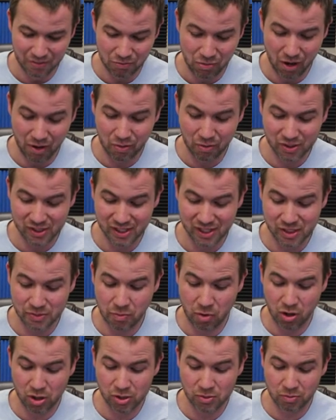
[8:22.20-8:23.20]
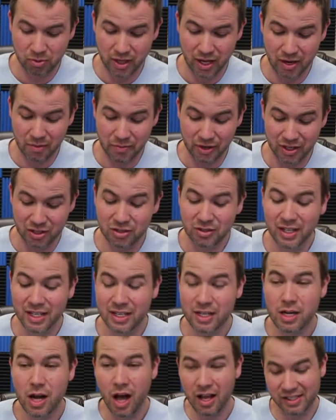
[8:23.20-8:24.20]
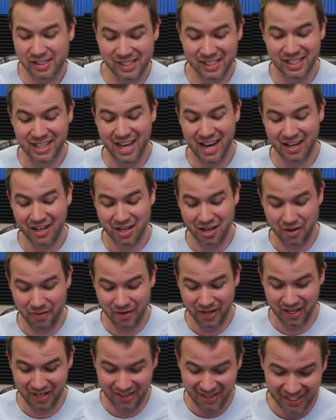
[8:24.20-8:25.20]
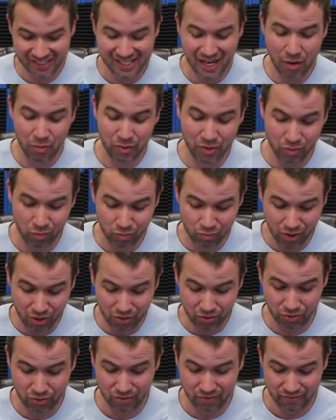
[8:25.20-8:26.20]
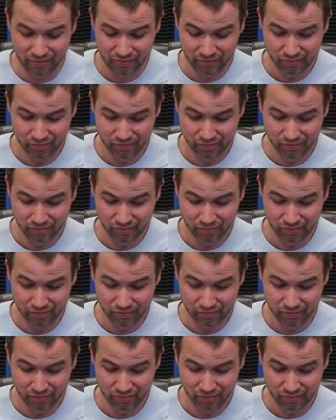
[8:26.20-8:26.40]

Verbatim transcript: Probably wasn't the smartest play, but you did not see that coming. That's how we roll.